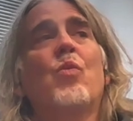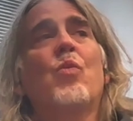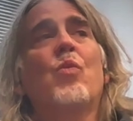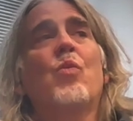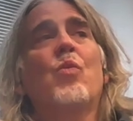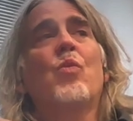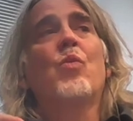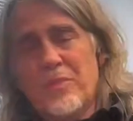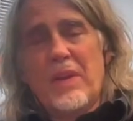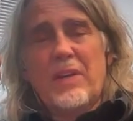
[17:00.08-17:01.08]
genes are being
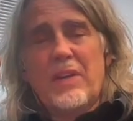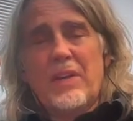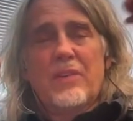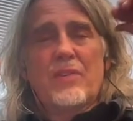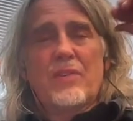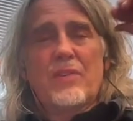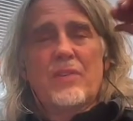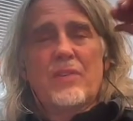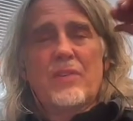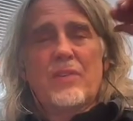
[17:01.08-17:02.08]
turned on, and liver
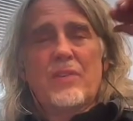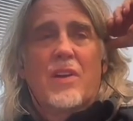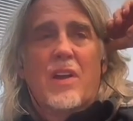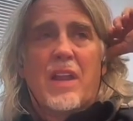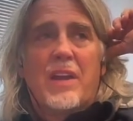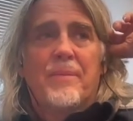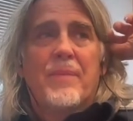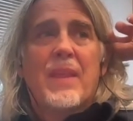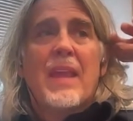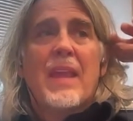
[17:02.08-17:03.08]
cells, other genes are
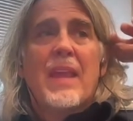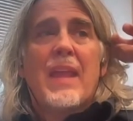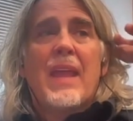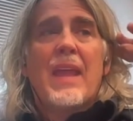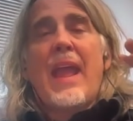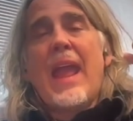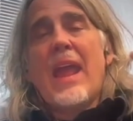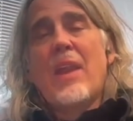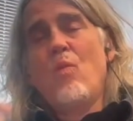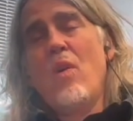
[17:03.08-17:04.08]
being turned on.
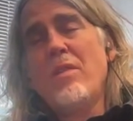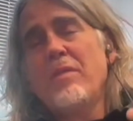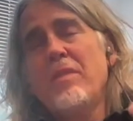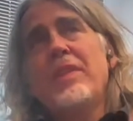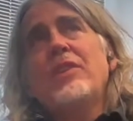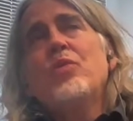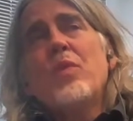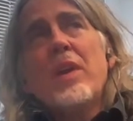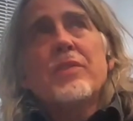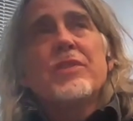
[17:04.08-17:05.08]
And one of the
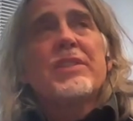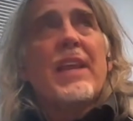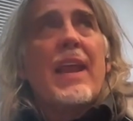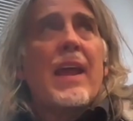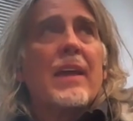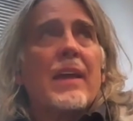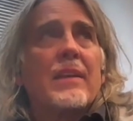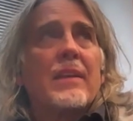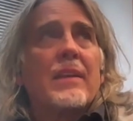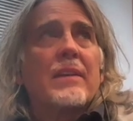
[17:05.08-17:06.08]
things we
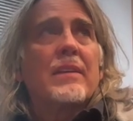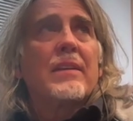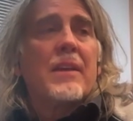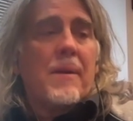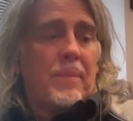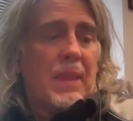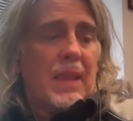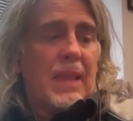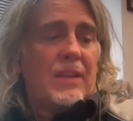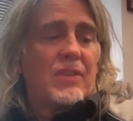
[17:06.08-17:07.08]
understand is
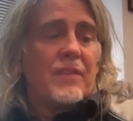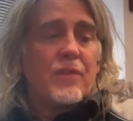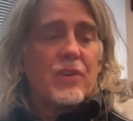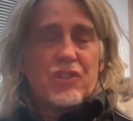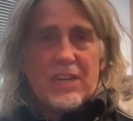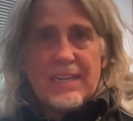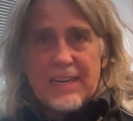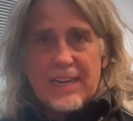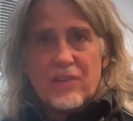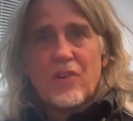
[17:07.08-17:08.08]
that for a gene to get
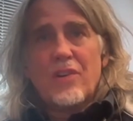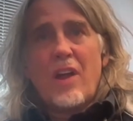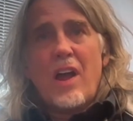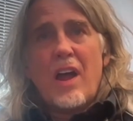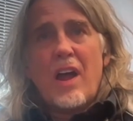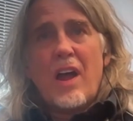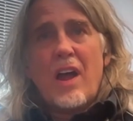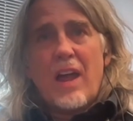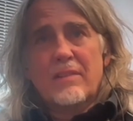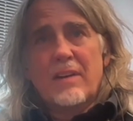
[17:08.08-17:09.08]
turned on, right,
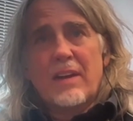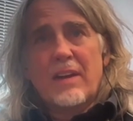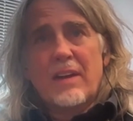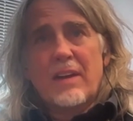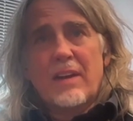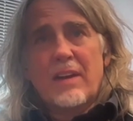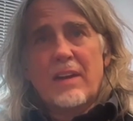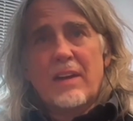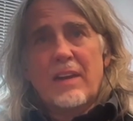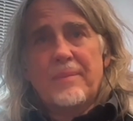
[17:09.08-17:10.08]
we need
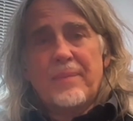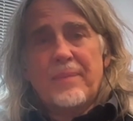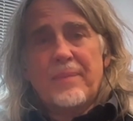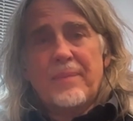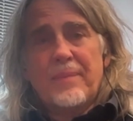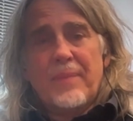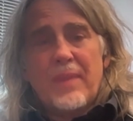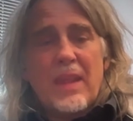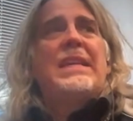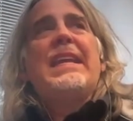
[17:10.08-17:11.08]
basically a
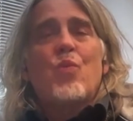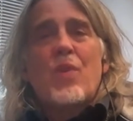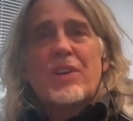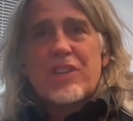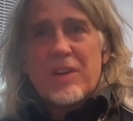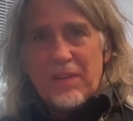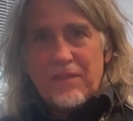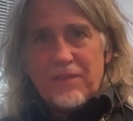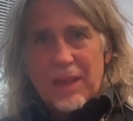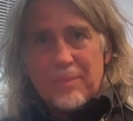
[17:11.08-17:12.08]
switch to be
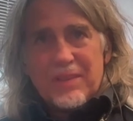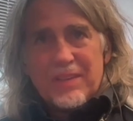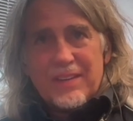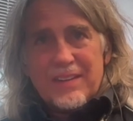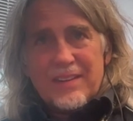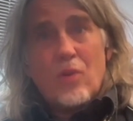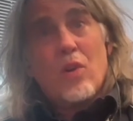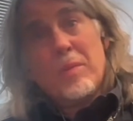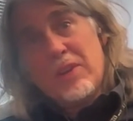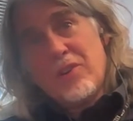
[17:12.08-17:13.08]
flipped,
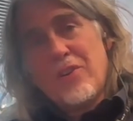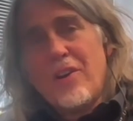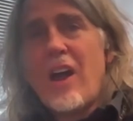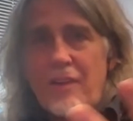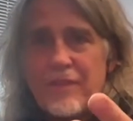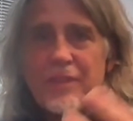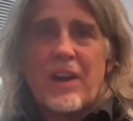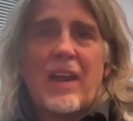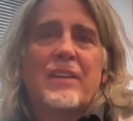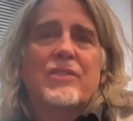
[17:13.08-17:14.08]
or to be turned off,
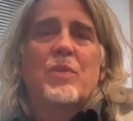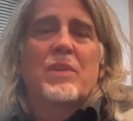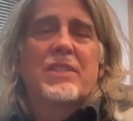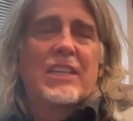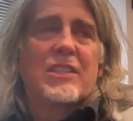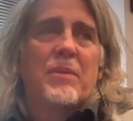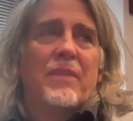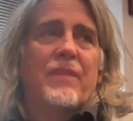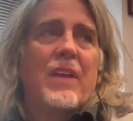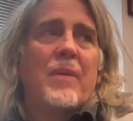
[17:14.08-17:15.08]
a switch has to
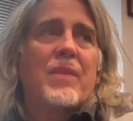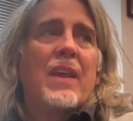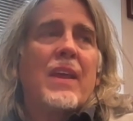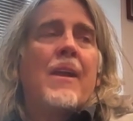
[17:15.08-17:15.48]
be flipped.